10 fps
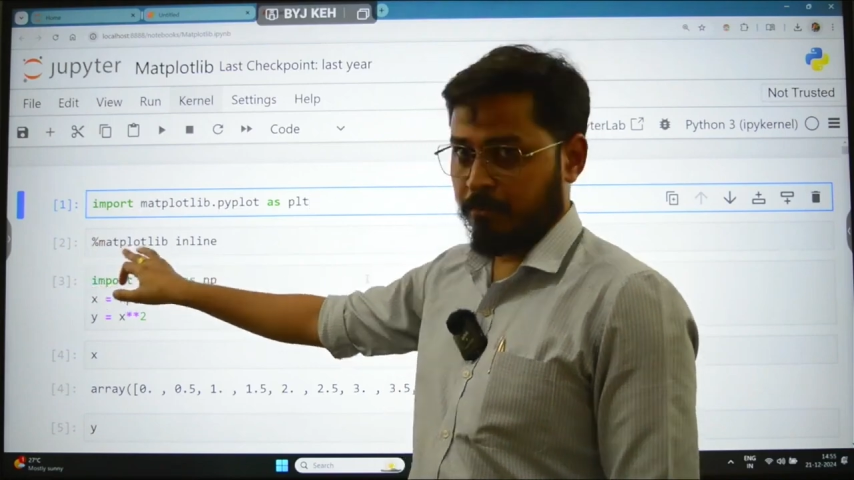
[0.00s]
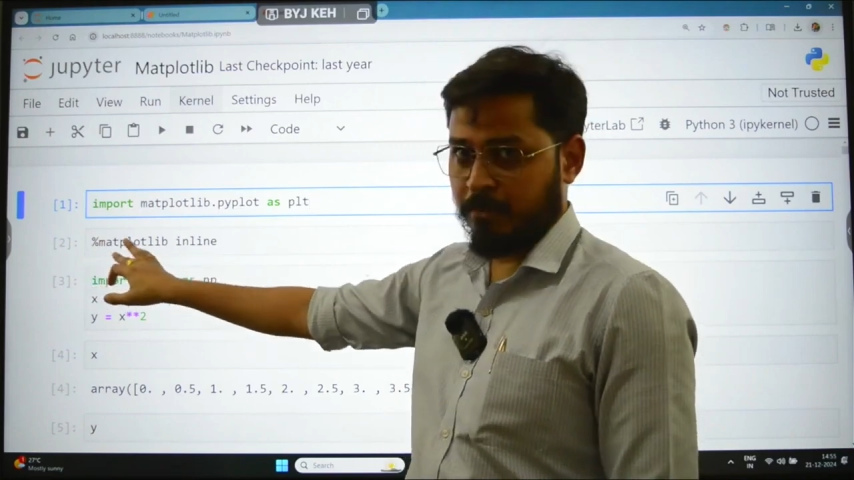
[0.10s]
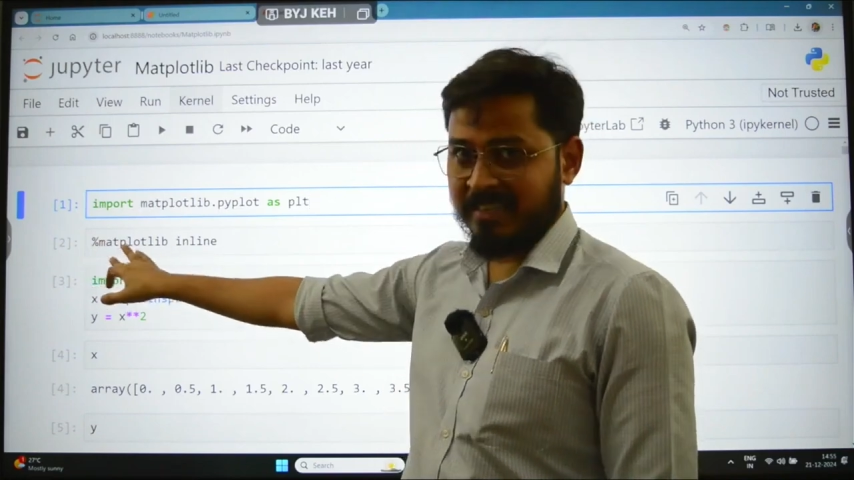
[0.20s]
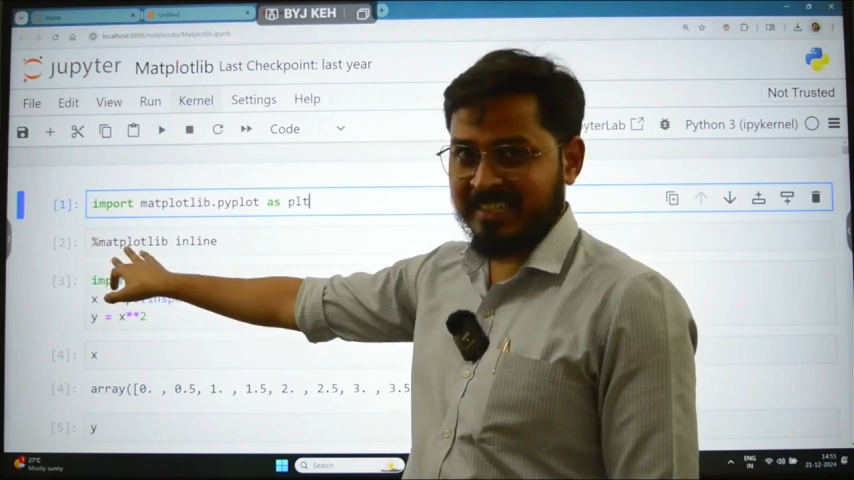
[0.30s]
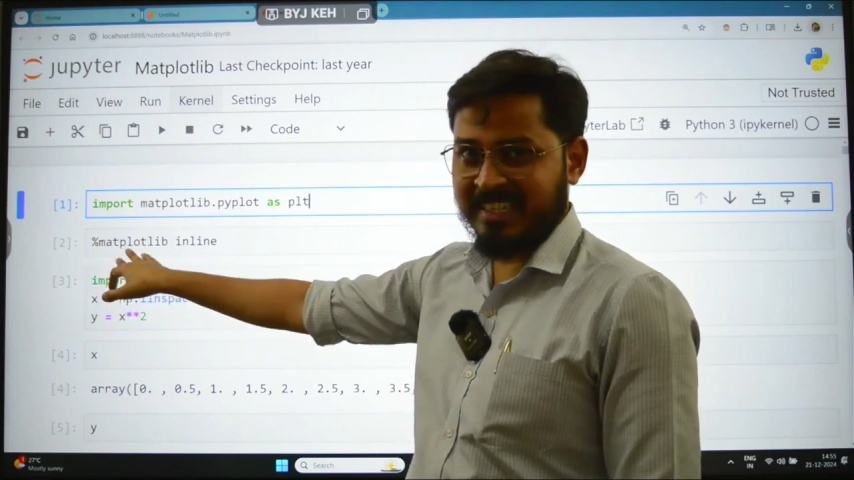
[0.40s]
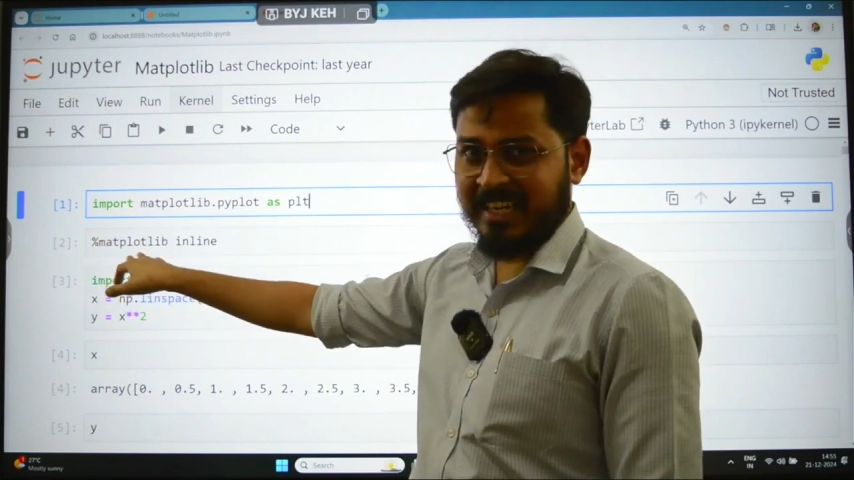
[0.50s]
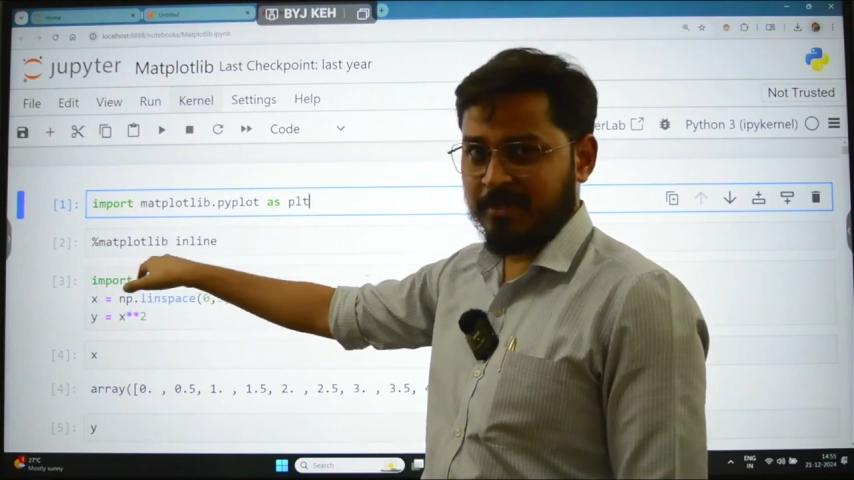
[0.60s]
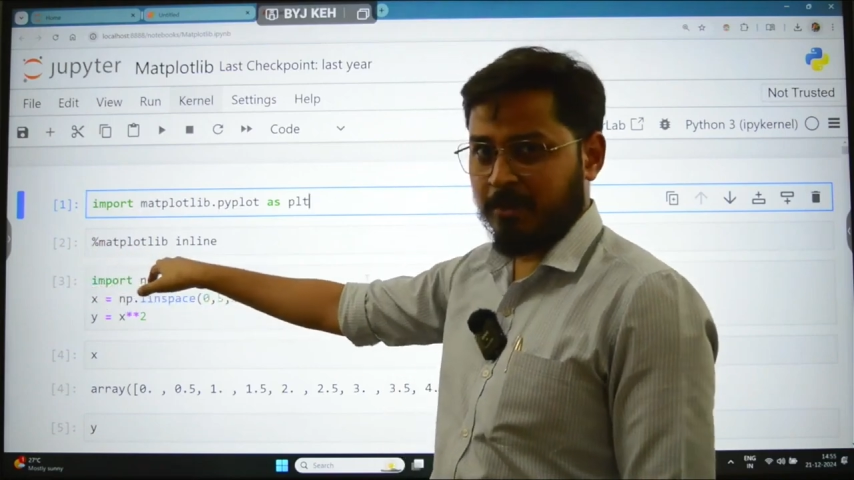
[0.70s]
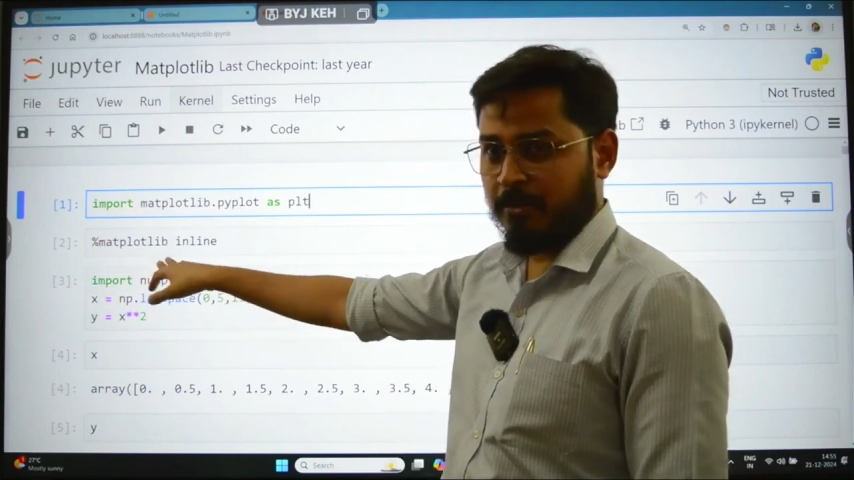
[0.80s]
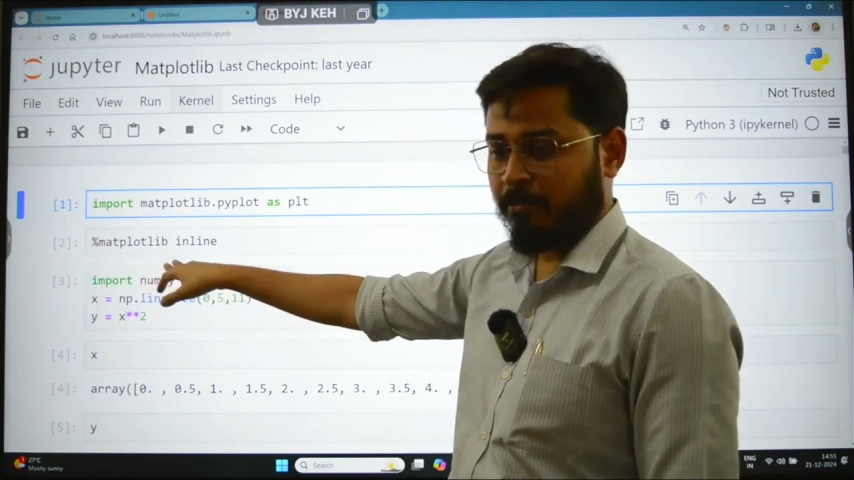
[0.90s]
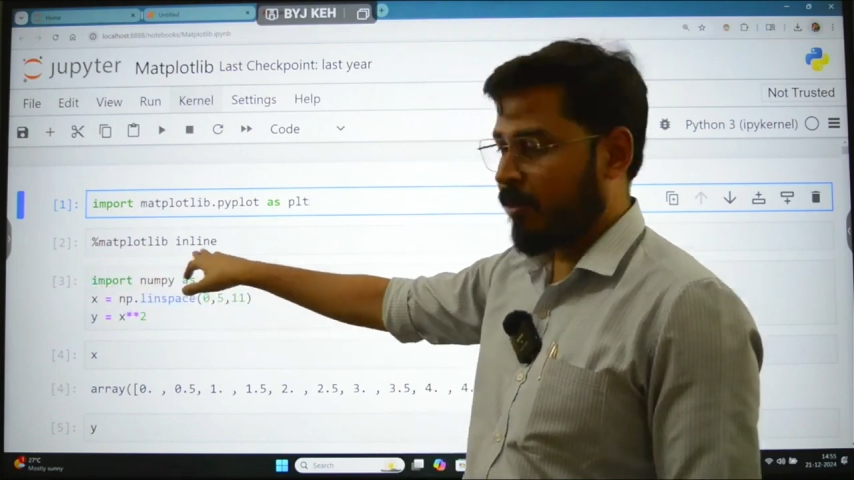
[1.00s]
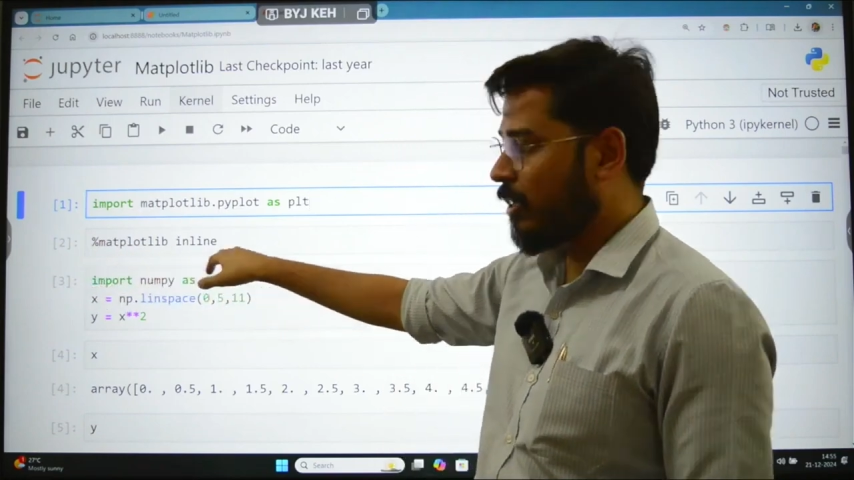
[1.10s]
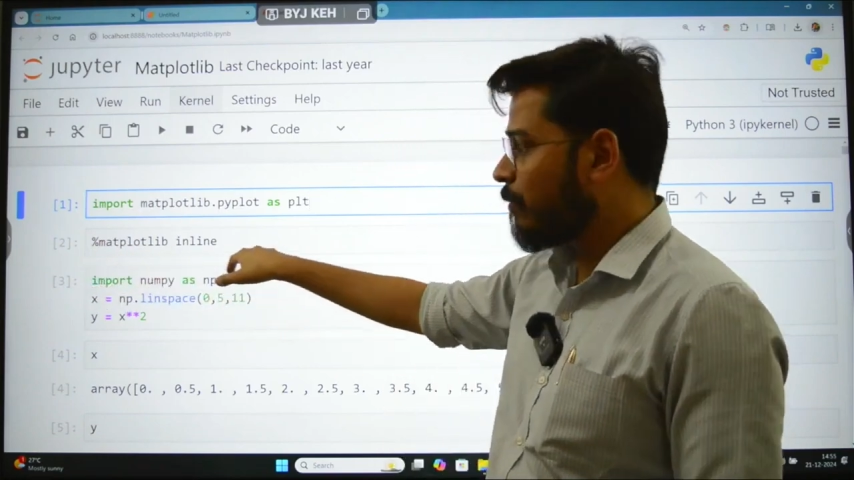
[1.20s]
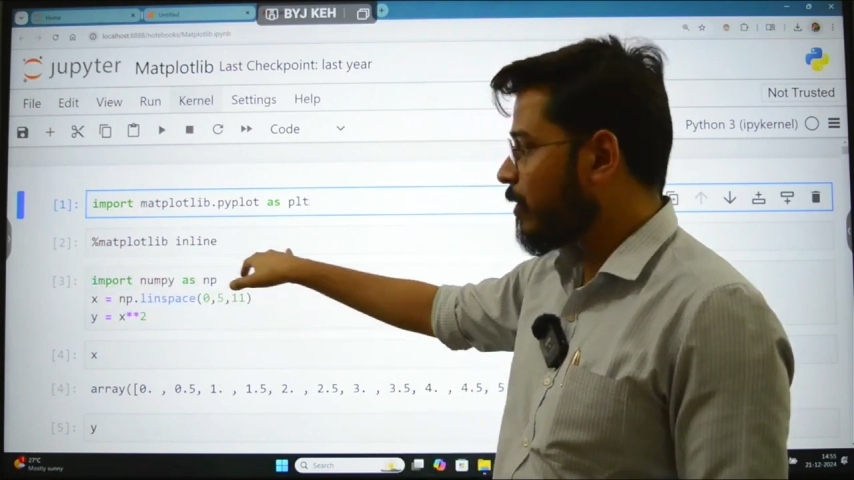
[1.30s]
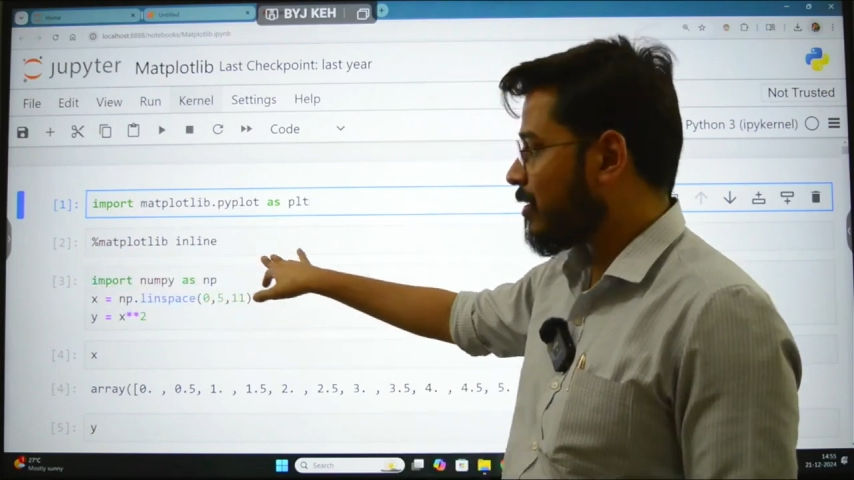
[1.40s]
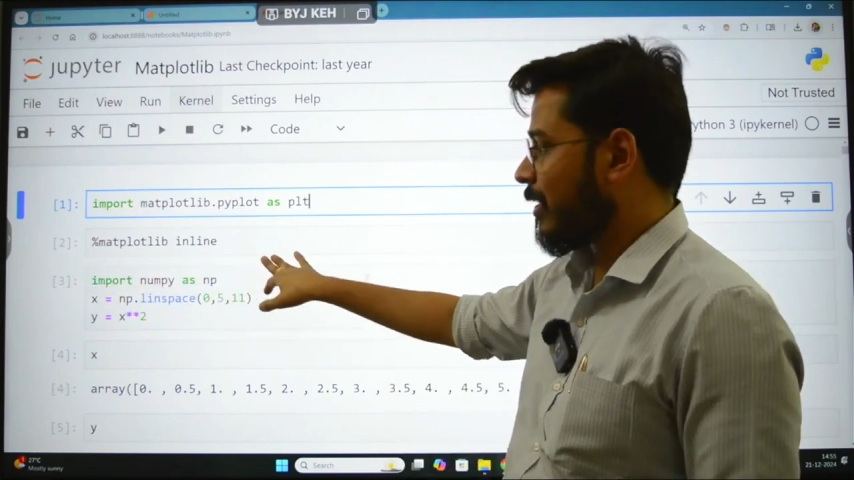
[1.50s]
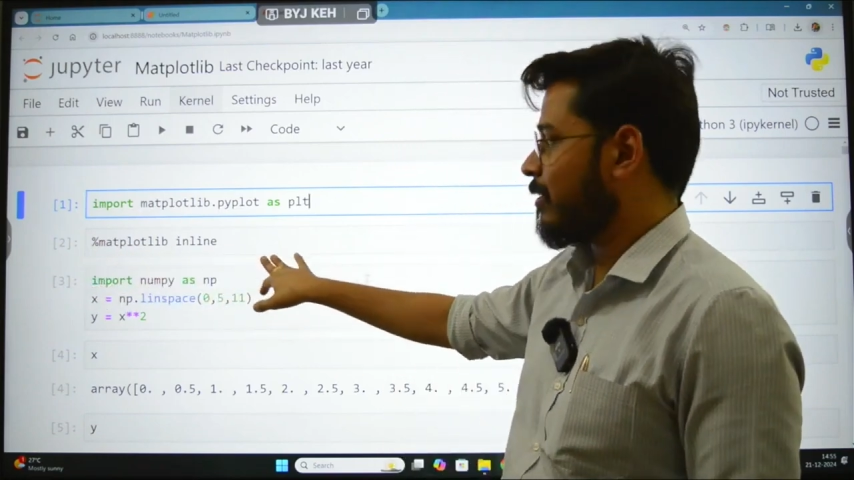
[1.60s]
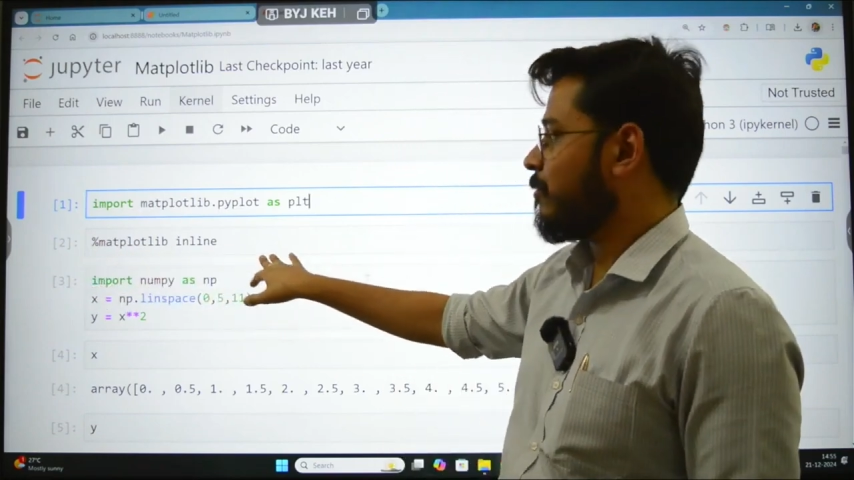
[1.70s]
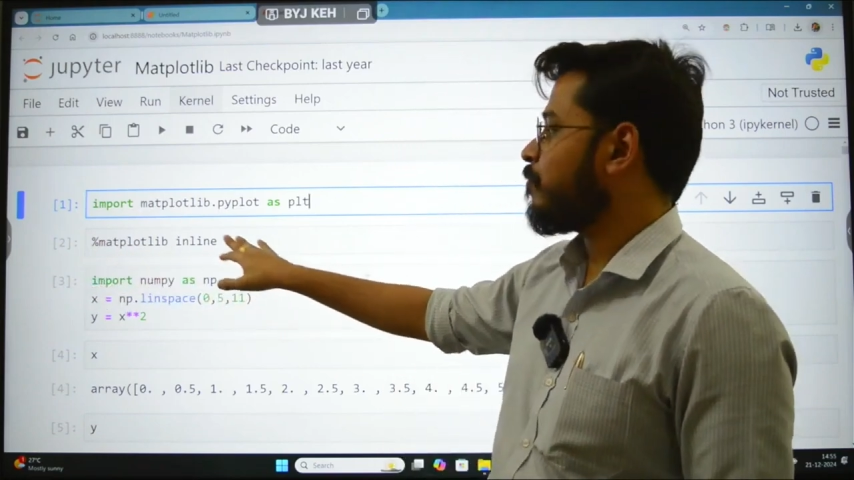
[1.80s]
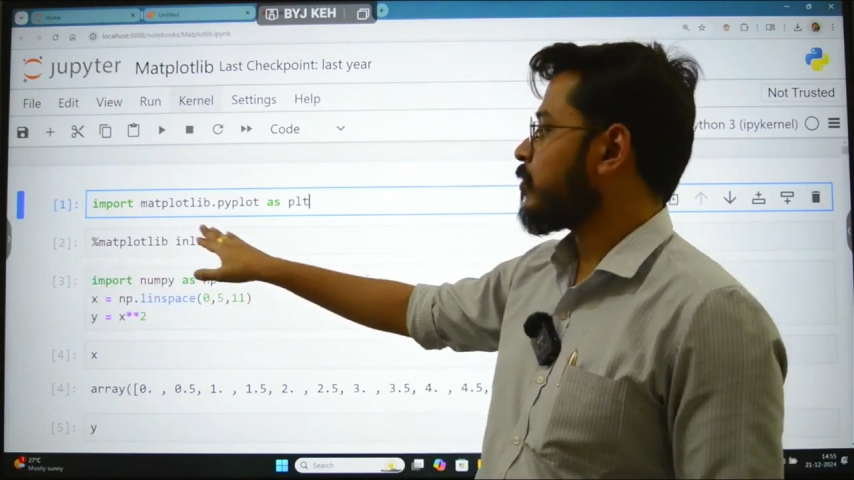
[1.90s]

percentage matplotlib inline,